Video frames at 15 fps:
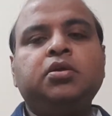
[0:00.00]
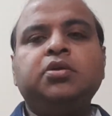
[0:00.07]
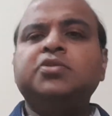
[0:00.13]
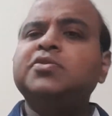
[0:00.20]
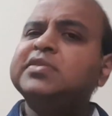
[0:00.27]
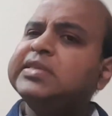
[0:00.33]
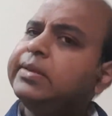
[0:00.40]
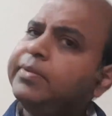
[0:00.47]

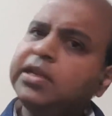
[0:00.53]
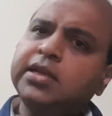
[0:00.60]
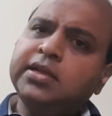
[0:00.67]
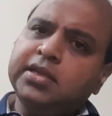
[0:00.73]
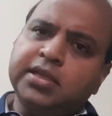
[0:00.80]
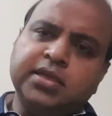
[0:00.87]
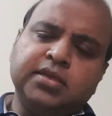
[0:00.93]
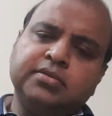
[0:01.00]
So
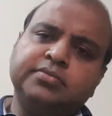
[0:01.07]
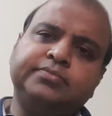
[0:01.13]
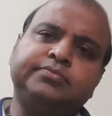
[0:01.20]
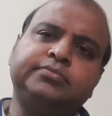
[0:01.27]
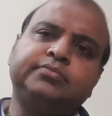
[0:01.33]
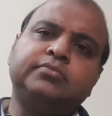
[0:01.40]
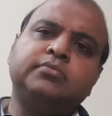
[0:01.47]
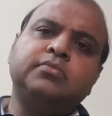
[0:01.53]
similarly,
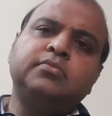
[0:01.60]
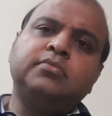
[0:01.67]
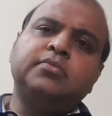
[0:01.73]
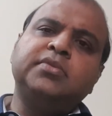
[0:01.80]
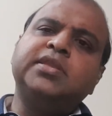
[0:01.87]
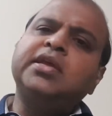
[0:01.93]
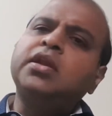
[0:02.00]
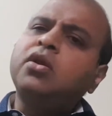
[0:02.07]

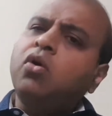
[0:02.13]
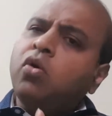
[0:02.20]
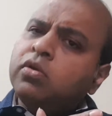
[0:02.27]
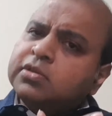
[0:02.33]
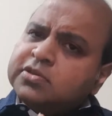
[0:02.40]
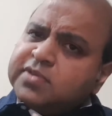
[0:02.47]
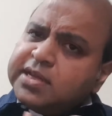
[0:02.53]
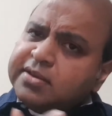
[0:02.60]
there are
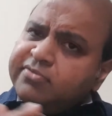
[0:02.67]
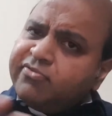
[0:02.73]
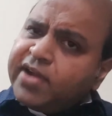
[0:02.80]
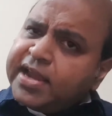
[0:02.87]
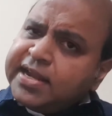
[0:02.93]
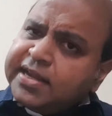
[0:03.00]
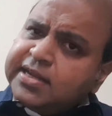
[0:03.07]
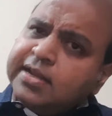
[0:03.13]
also
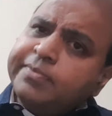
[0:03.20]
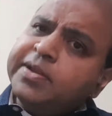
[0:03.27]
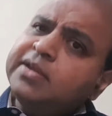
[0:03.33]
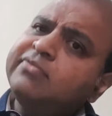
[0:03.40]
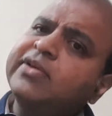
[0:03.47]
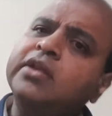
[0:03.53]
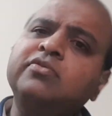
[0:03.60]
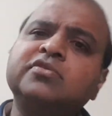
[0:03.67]
infinitely many
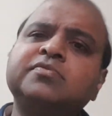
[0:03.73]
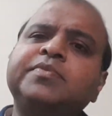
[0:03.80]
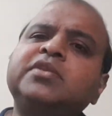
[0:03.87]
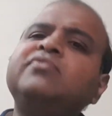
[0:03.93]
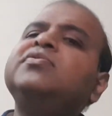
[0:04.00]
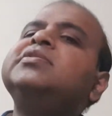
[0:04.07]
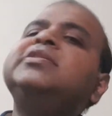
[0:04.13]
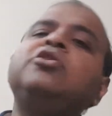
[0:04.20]
values
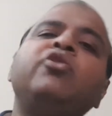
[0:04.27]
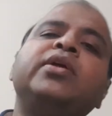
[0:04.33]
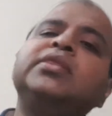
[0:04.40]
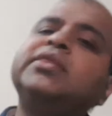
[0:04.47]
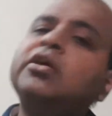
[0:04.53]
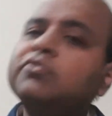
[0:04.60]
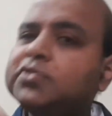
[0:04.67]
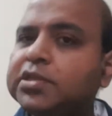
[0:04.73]
between 0 and
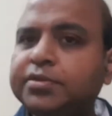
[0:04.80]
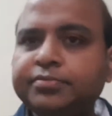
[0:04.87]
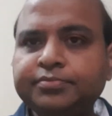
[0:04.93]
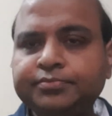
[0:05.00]
1000.